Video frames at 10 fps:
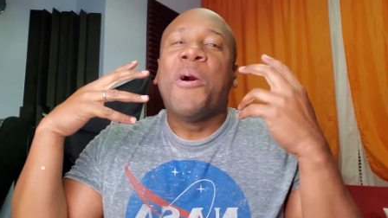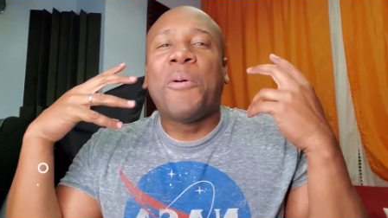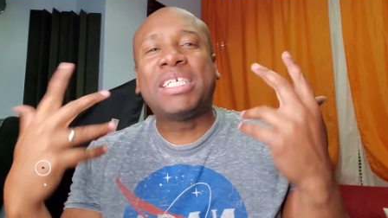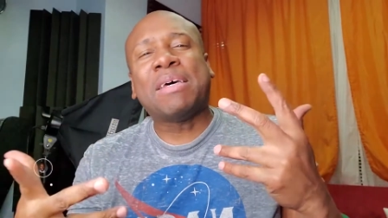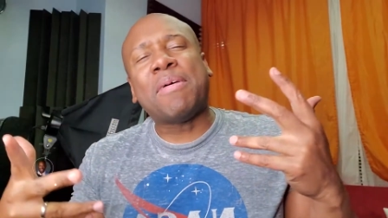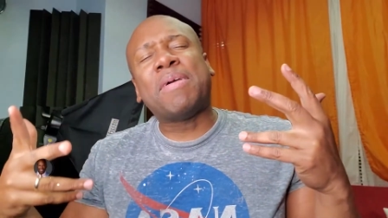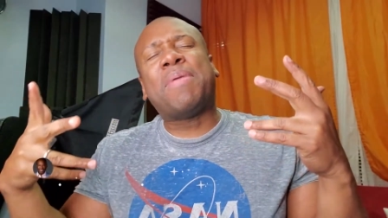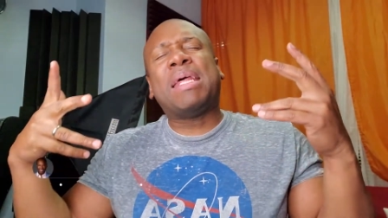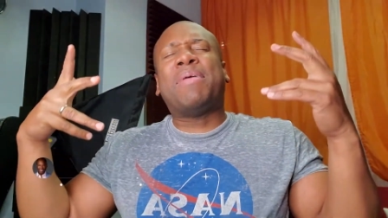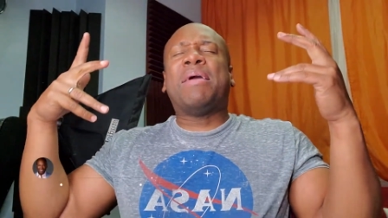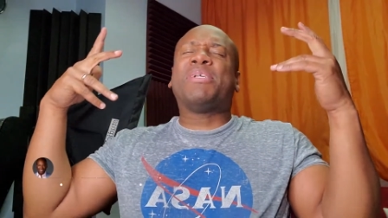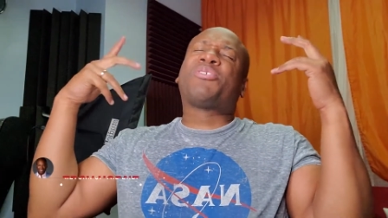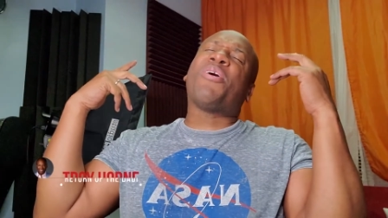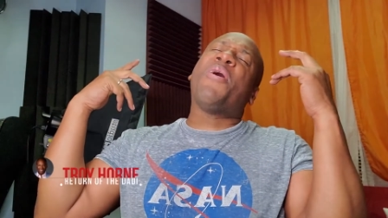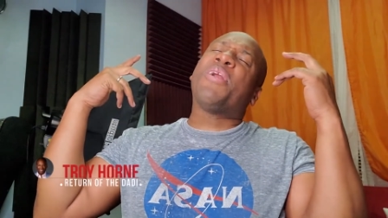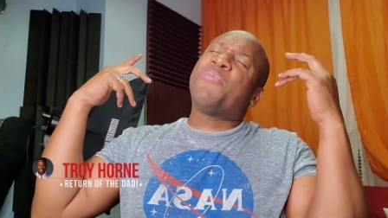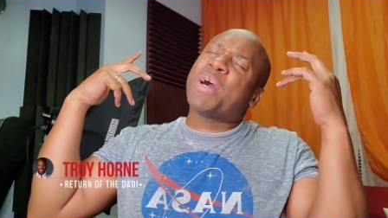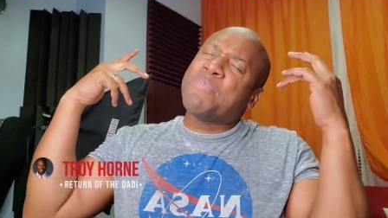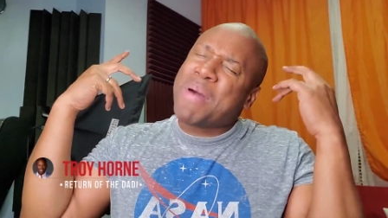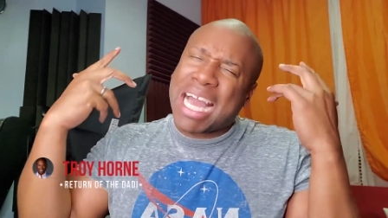What is up everybody? My name is Troy Horne and
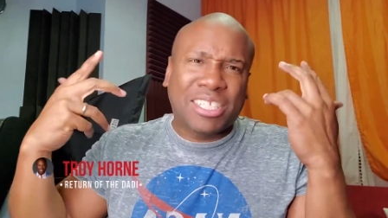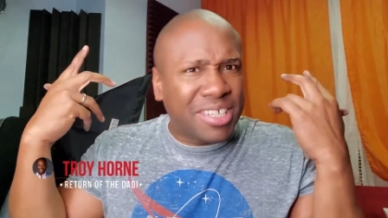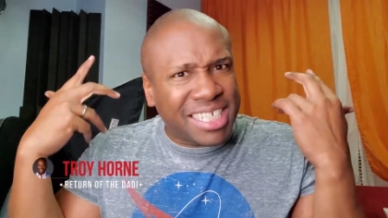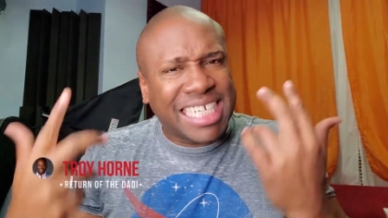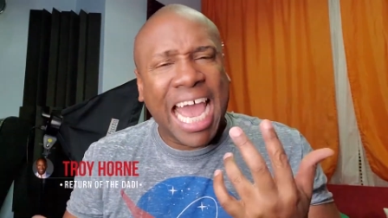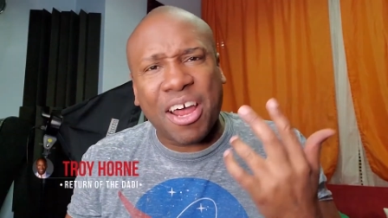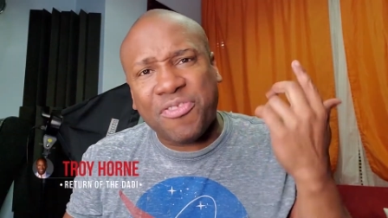welcome back to the channel.